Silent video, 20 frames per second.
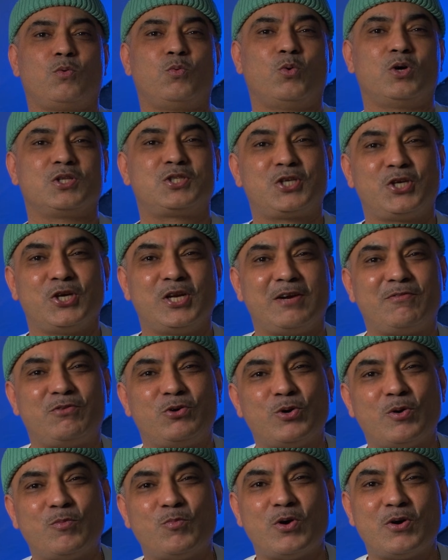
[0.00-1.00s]
What's good,
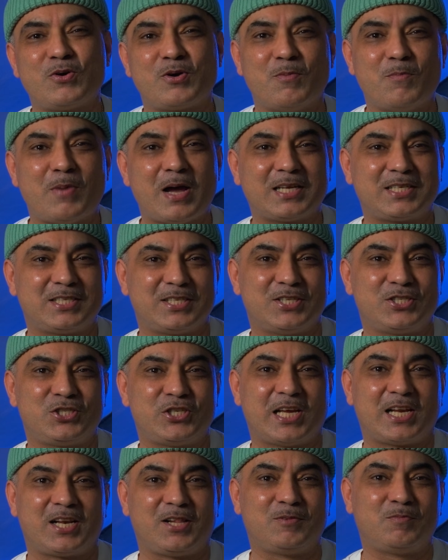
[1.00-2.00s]
everyone? Welcome back to the
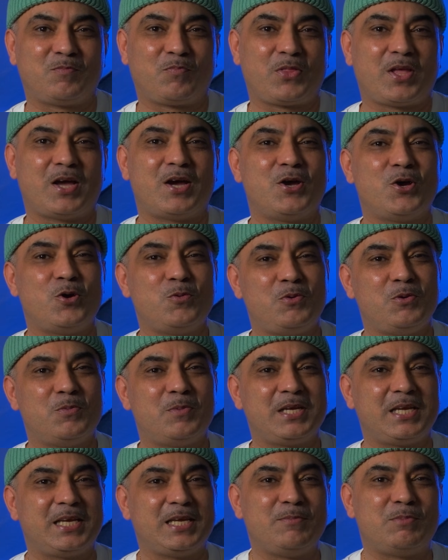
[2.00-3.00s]
channel. I hope you've
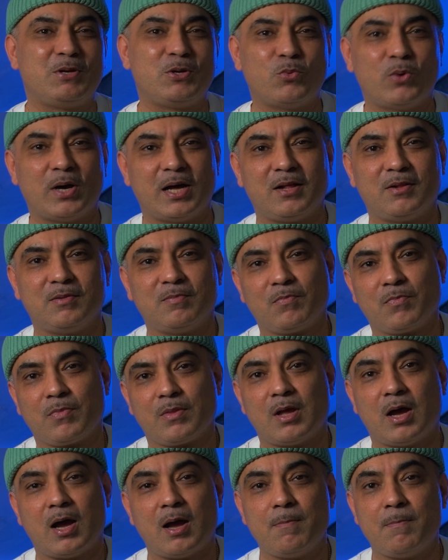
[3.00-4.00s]
been keeping well.
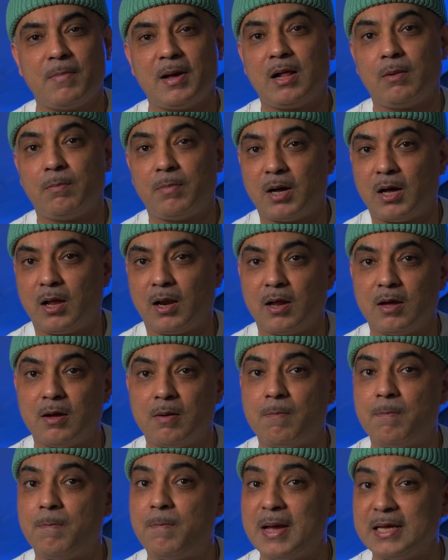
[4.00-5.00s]
I'm Bal Bartler,
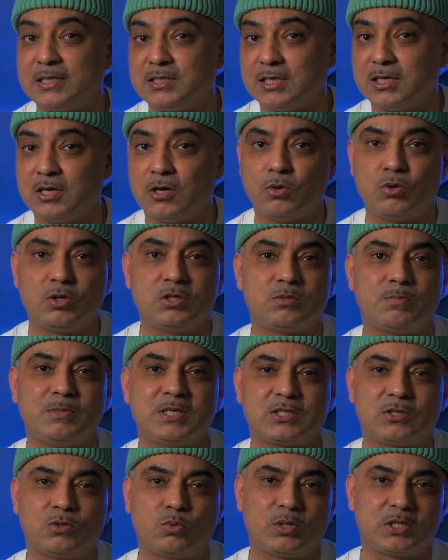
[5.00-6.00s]
better known as
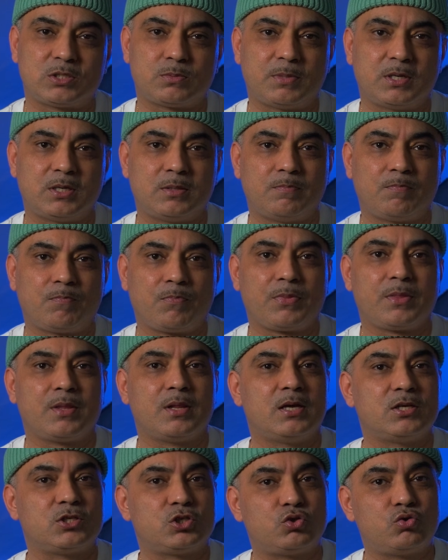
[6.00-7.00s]
Mr. Whisper,
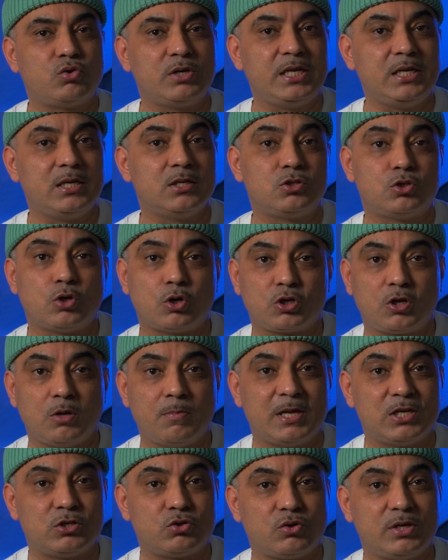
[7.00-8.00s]
a street,
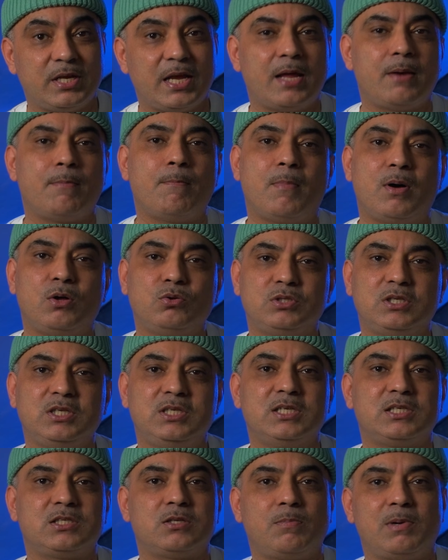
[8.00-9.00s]
documentary, and
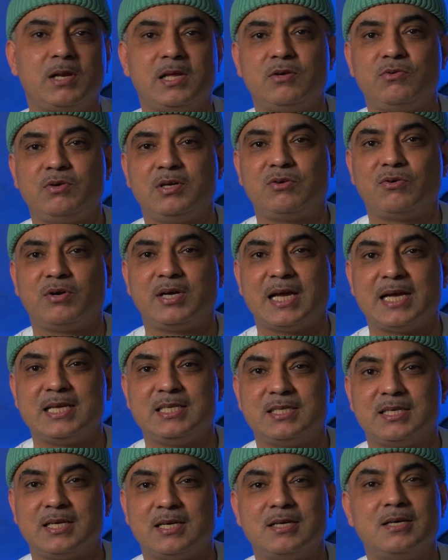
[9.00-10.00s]
multidisciplinary
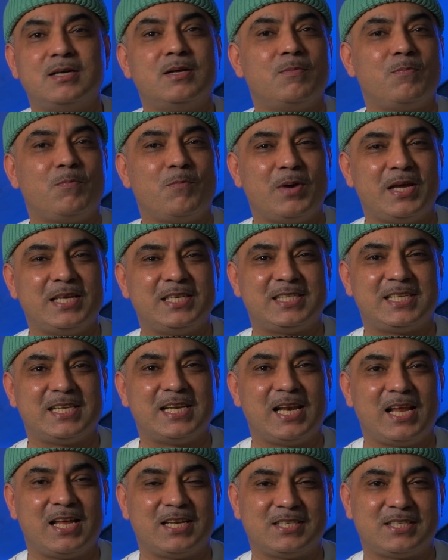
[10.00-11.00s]
creator based
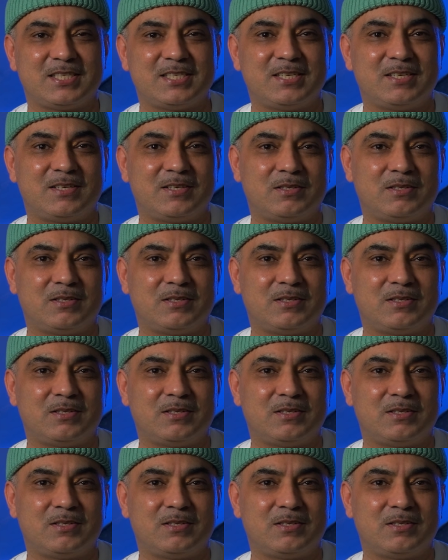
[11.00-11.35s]
in London.